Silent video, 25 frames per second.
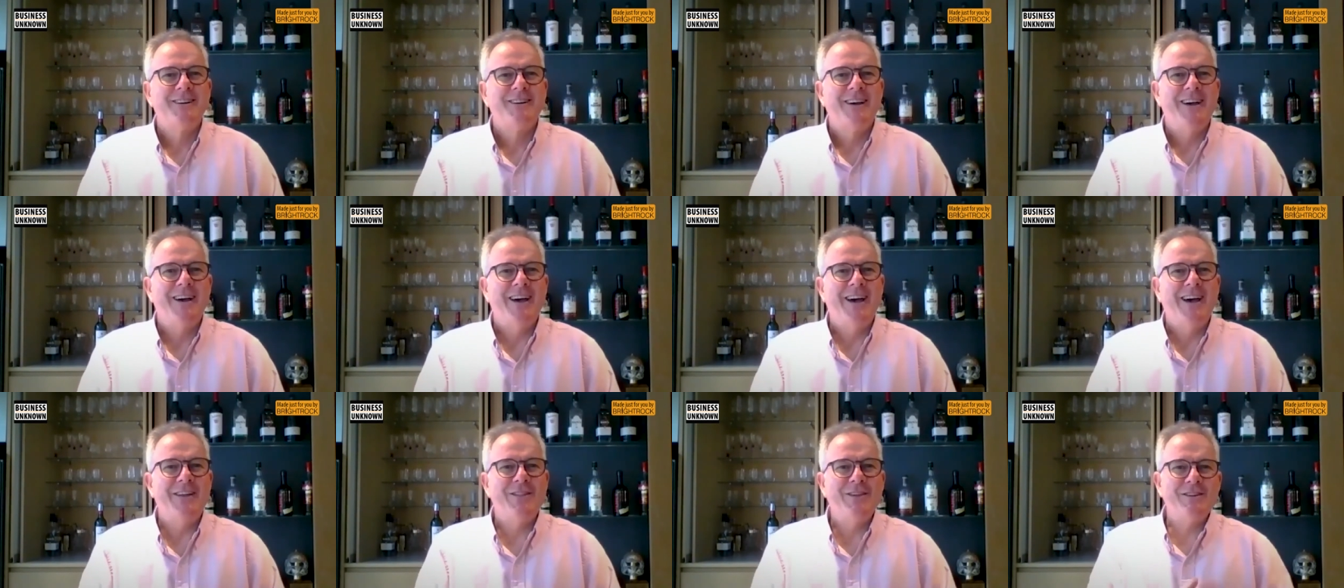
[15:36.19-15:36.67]

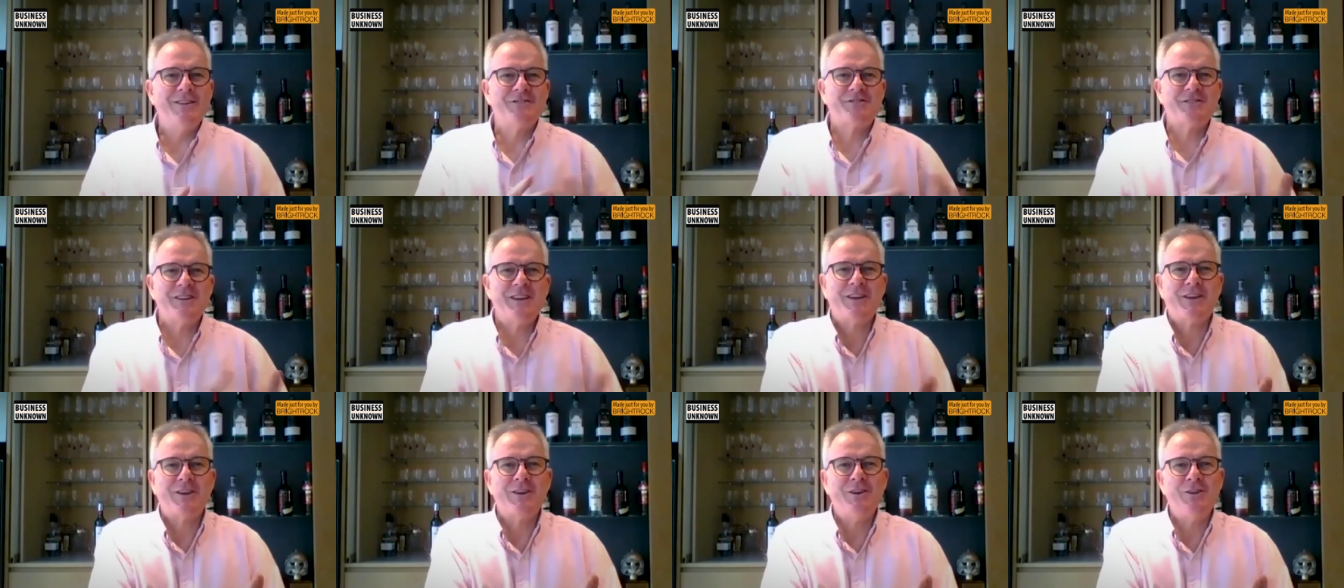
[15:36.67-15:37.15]
And then
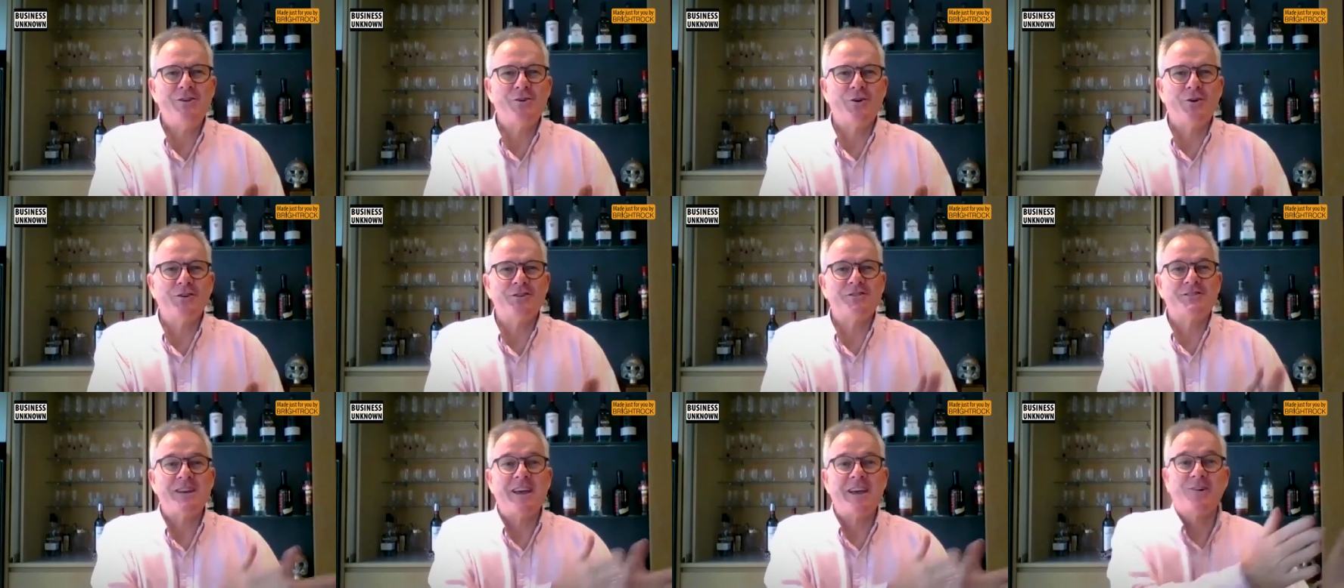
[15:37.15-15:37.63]
secondly, you've got to
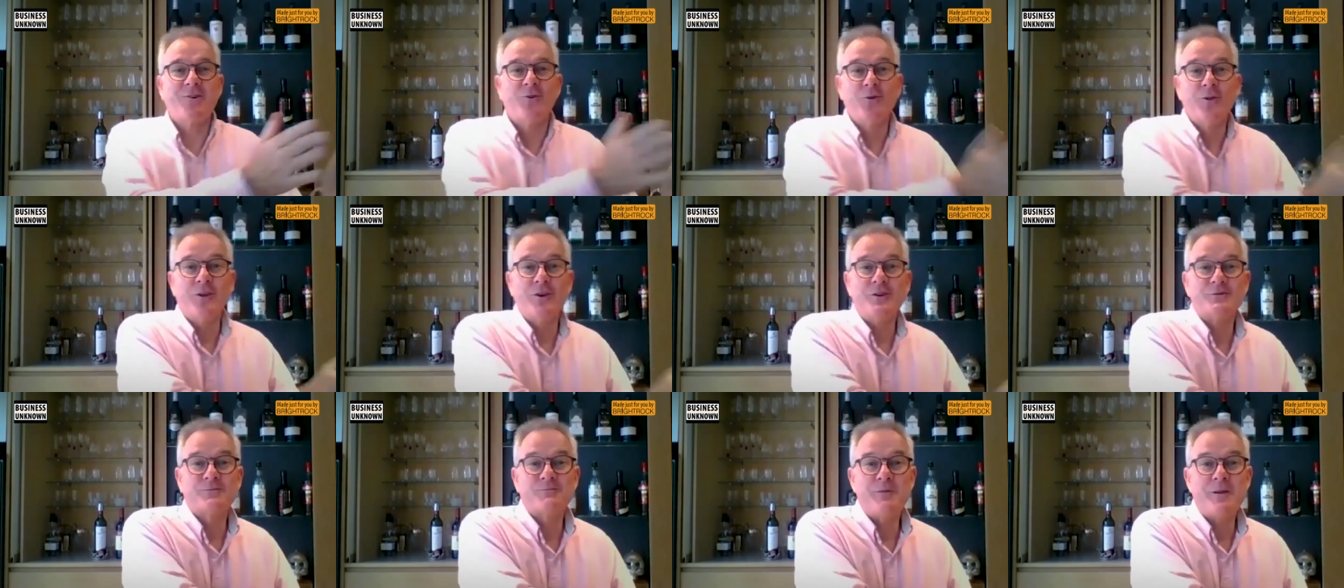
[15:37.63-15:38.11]
take all
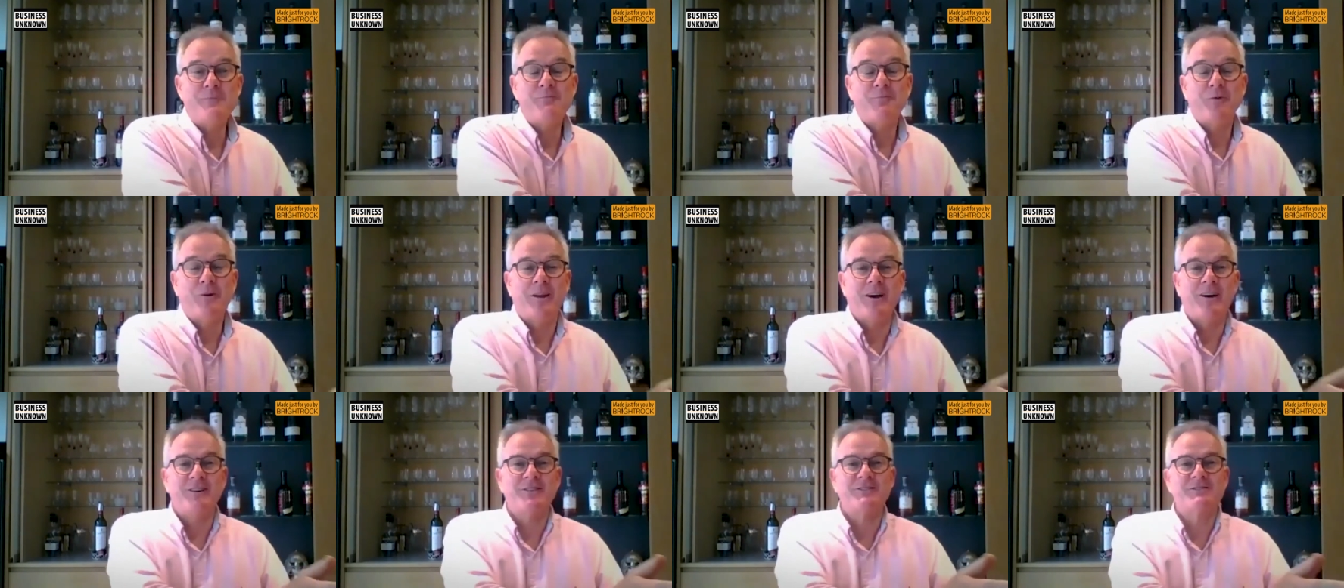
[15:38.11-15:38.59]
those people
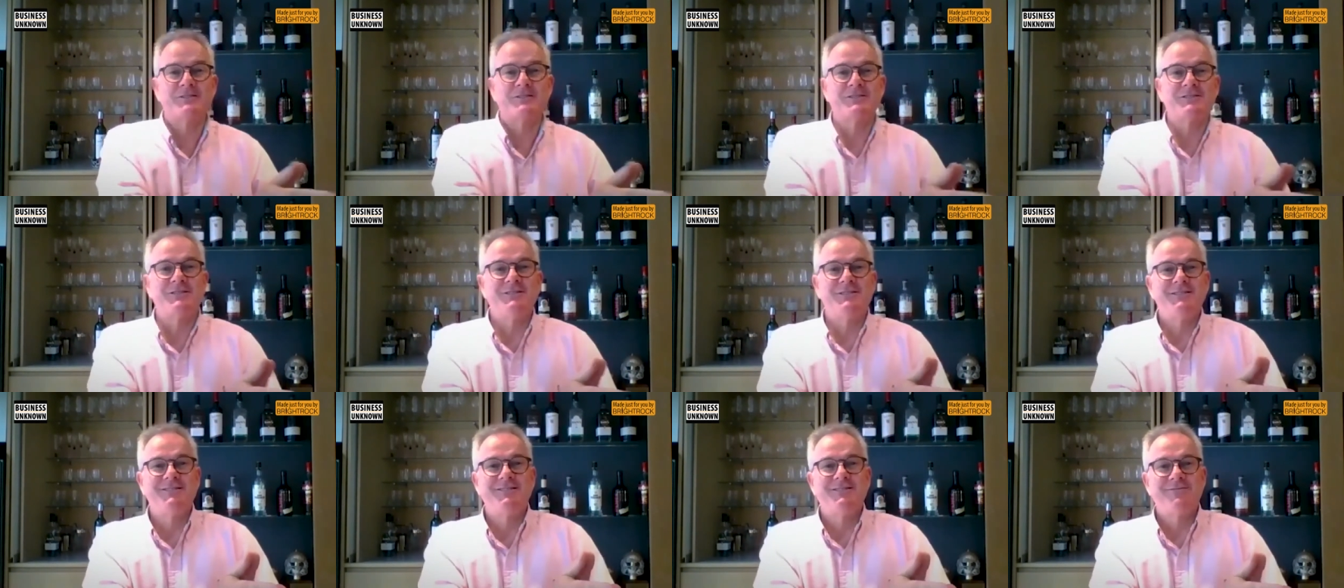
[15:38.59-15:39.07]
out,
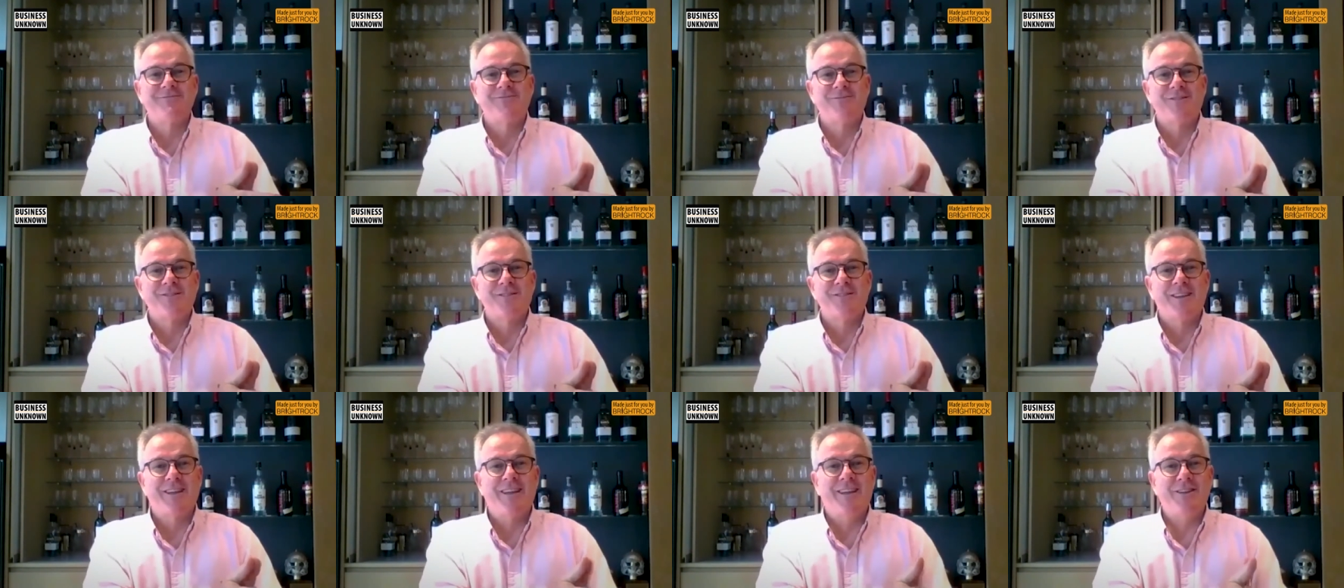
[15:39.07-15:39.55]

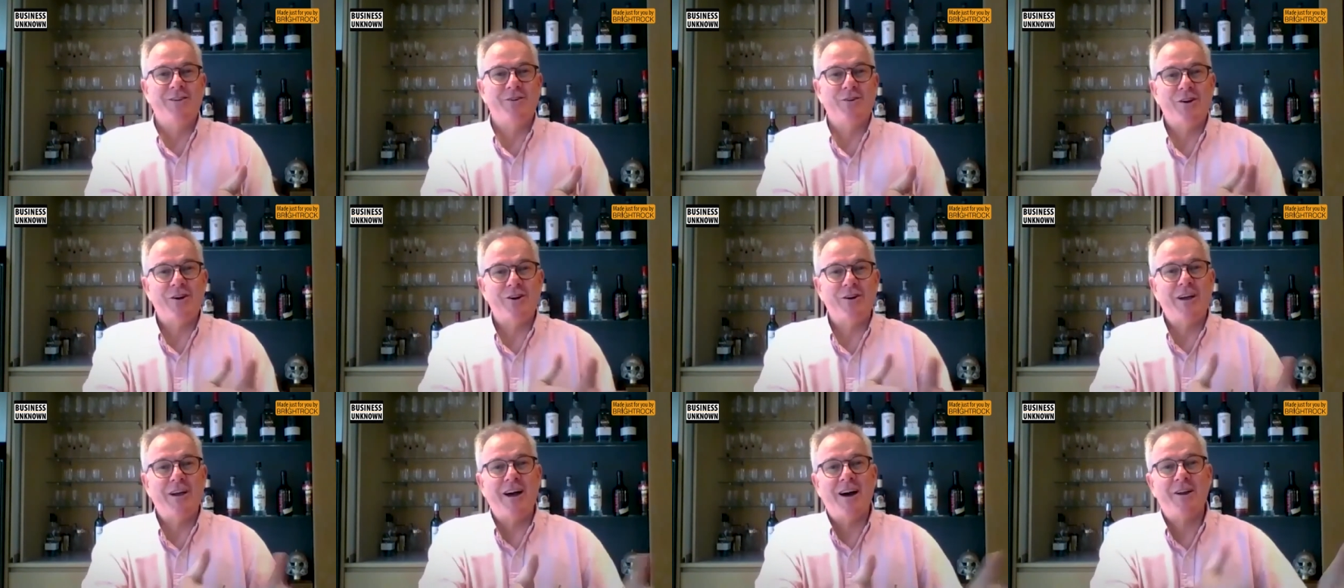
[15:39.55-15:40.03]
you
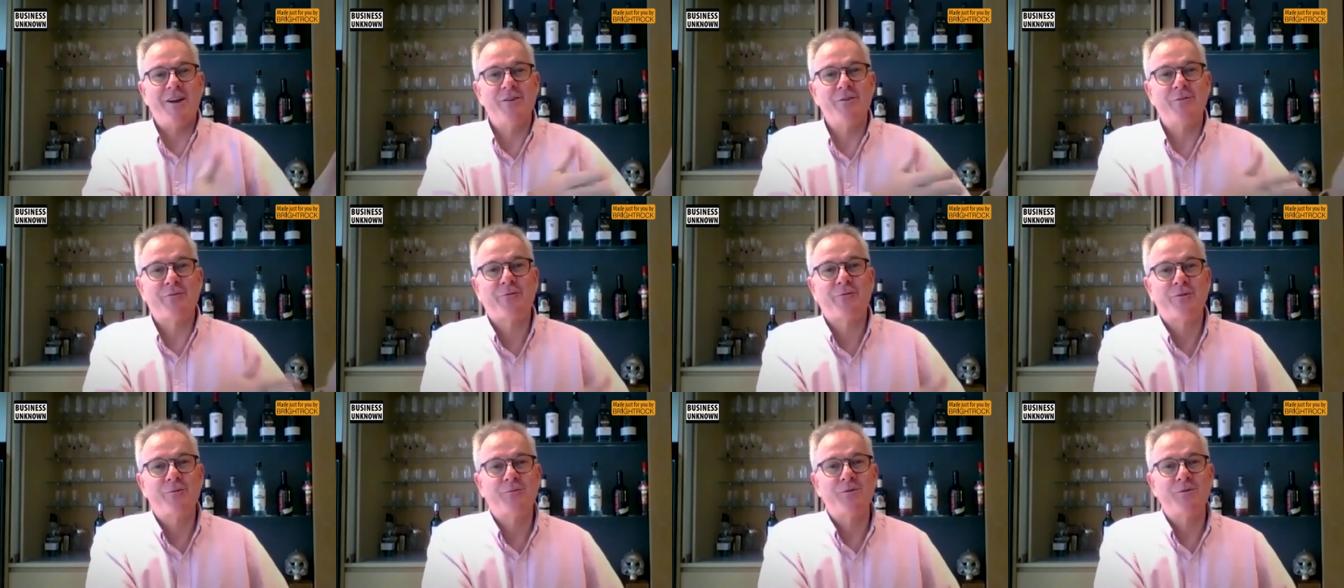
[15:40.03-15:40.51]
know, out
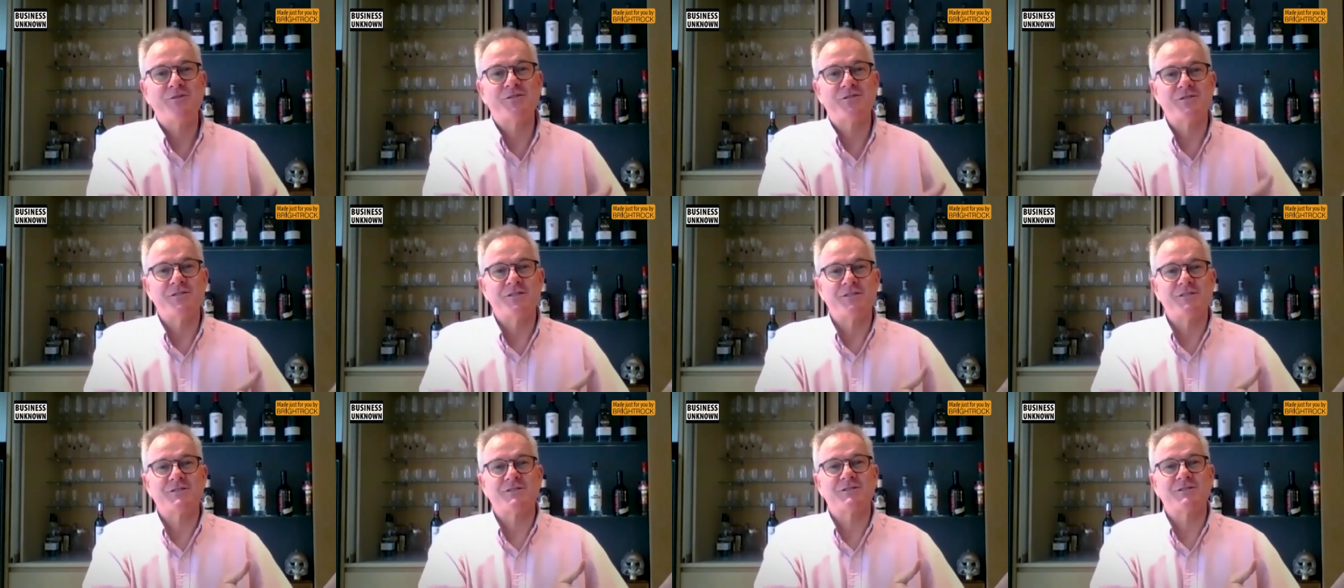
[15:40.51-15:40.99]
of the
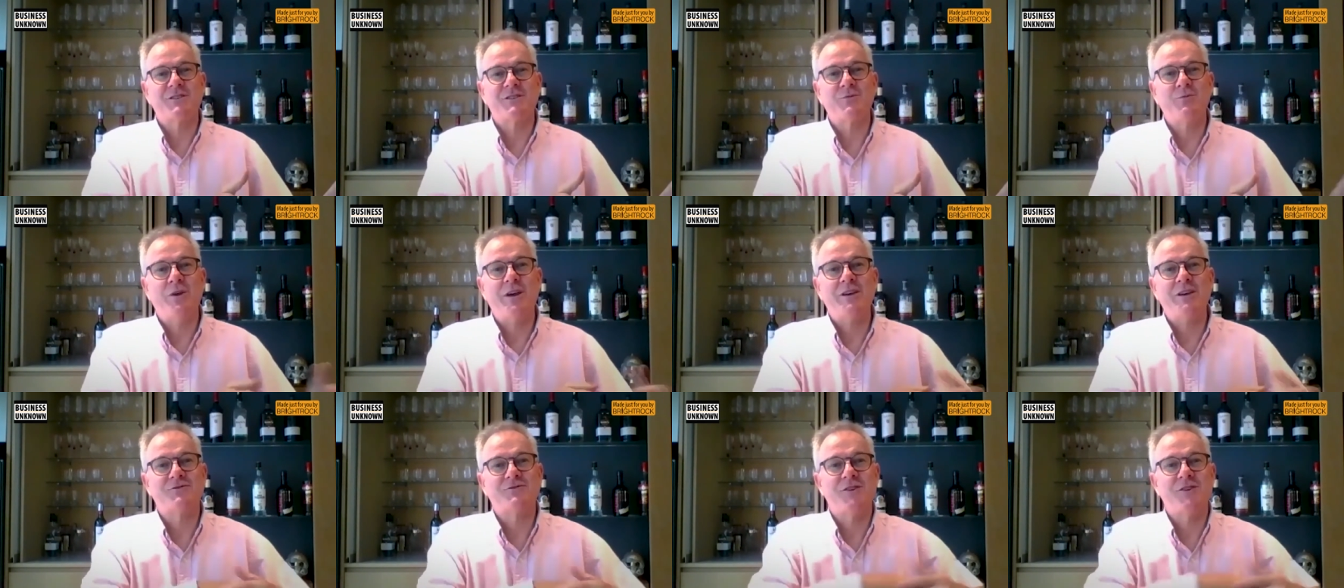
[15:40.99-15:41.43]
business. So we had to